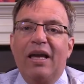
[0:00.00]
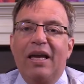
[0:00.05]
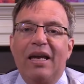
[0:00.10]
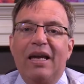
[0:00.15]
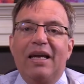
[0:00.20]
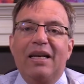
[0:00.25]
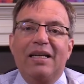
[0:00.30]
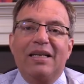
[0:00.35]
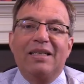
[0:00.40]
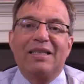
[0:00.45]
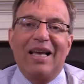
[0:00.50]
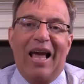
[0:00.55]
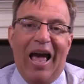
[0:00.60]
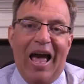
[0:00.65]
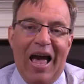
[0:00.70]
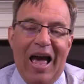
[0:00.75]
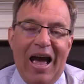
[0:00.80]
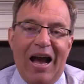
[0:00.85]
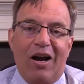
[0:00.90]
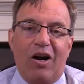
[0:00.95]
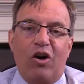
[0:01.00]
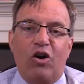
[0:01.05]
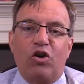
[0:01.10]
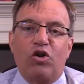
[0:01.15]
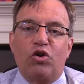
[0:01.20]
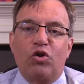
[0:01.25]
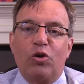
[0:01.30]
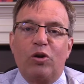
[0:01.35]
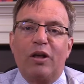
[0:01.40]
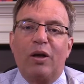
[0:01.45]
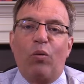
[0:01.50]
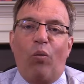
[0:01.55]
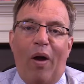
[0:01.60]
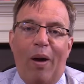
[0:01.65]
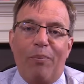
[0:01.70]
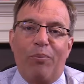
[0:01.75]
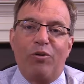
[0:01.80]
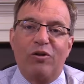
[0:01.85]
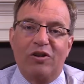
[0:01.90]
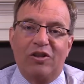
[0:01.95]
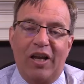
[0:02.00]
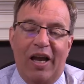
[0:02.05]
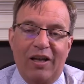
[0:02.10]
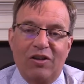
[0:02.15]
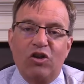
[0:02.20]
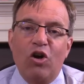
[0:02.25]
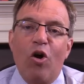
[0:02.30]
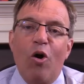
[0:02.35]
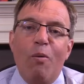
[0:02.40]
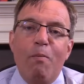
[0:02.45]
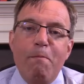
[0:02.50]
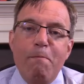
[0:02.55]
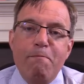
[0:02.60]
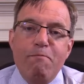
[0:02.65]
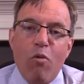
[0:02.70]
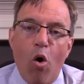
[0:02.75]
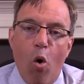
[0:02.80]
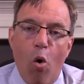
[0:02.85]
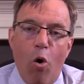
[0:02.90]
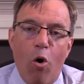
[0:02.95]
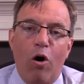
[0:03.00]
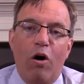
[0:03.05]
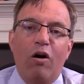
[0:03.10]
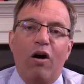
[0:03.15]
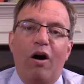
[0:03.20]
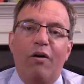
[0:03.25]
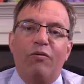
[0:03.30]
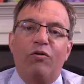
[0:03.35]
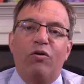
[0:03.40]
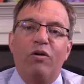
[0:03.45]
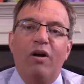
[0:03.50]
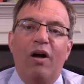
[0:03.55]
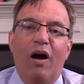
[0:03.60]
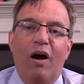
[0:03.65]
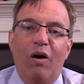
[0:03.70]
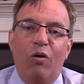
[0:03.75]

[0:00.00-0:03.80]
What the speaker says: it actually represents more of